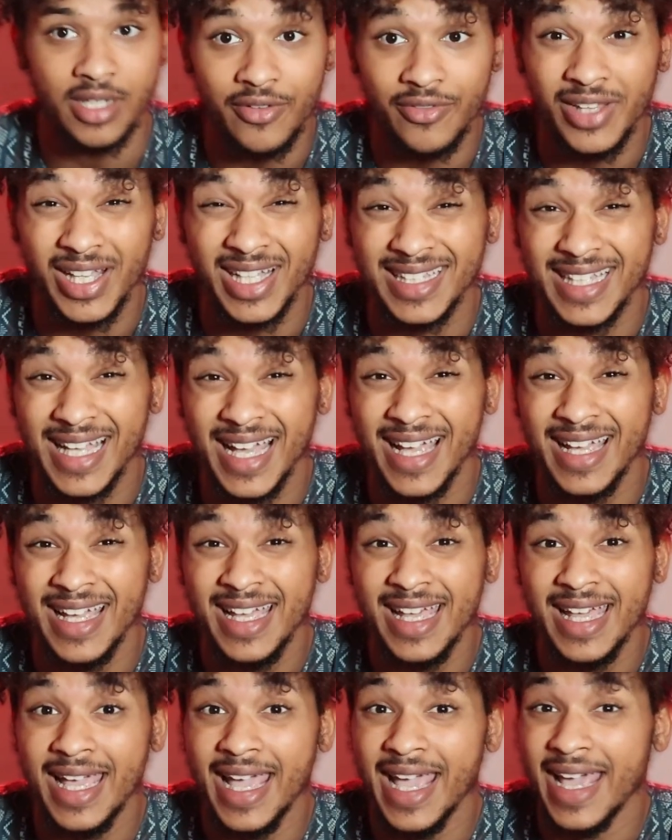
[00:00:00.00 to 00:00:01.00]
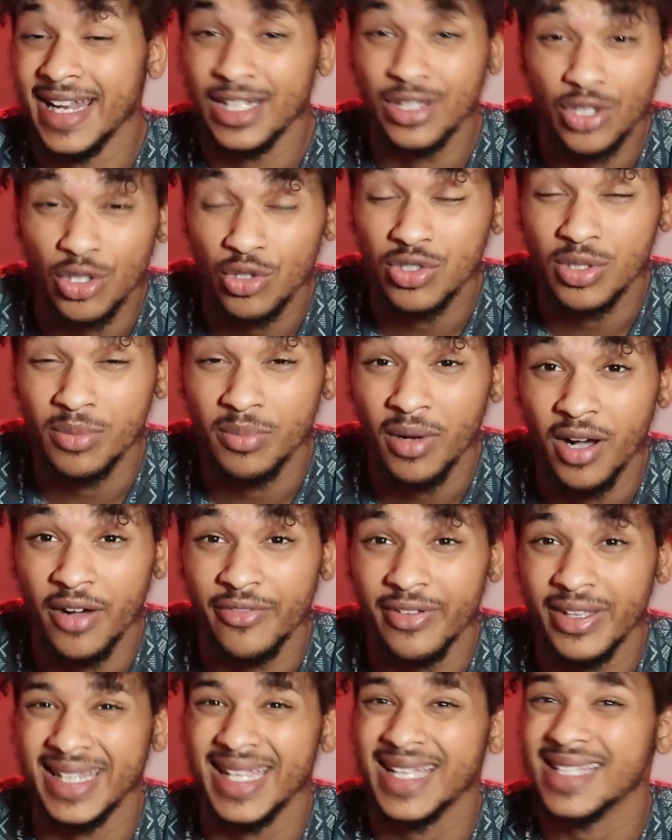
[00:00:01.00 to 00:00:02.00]
and stuff like that, and it throws him
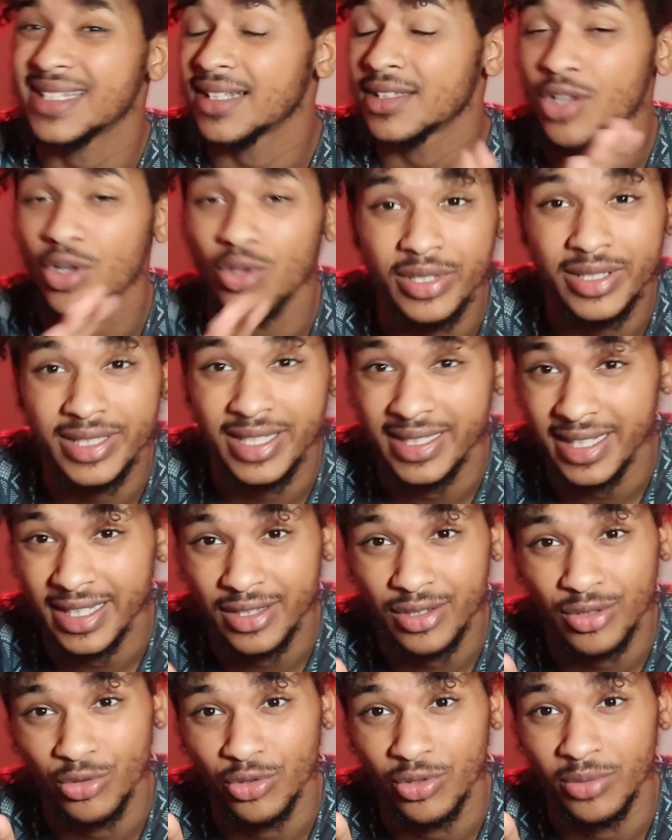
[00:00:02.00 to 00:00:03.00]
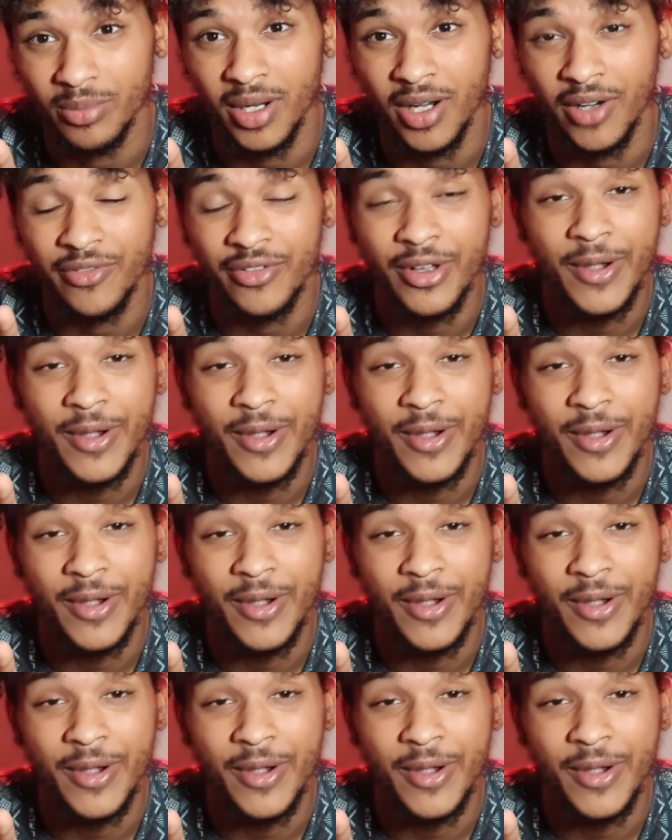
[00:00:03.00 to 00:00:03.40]
off. And that's not the only thing that threw him